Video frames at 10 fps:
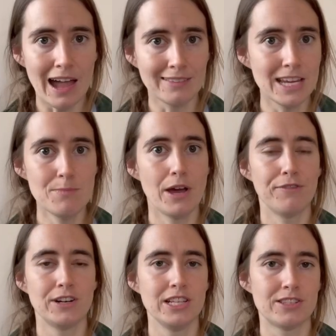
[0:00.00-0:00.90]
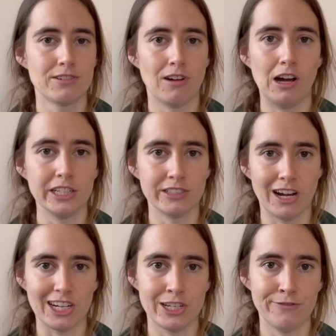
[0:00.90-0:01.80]
I led my friends the wrong
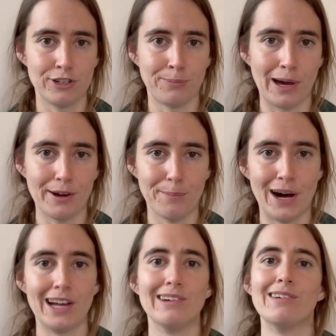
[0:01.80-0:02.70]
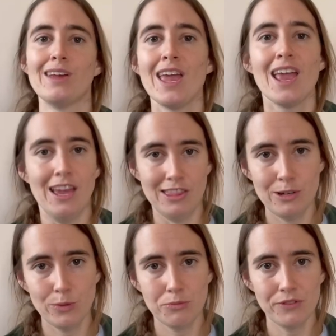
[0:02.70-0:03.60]
direction for about a mile, and
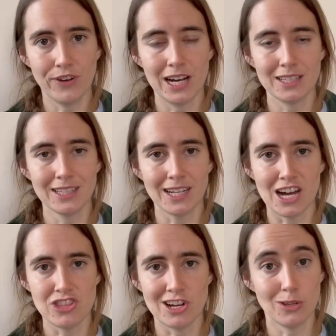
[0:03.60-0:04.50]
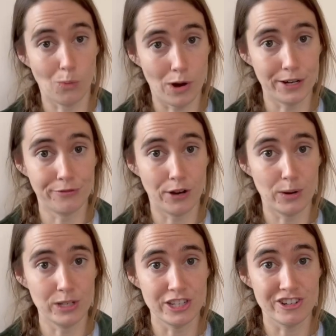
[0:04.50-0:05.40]
then when we finally got there, the waterfall
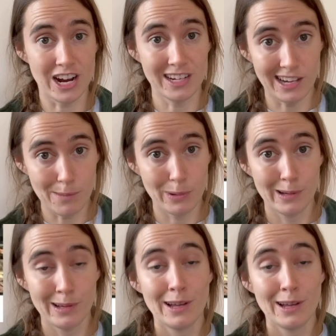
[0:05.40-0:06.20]
was dried up.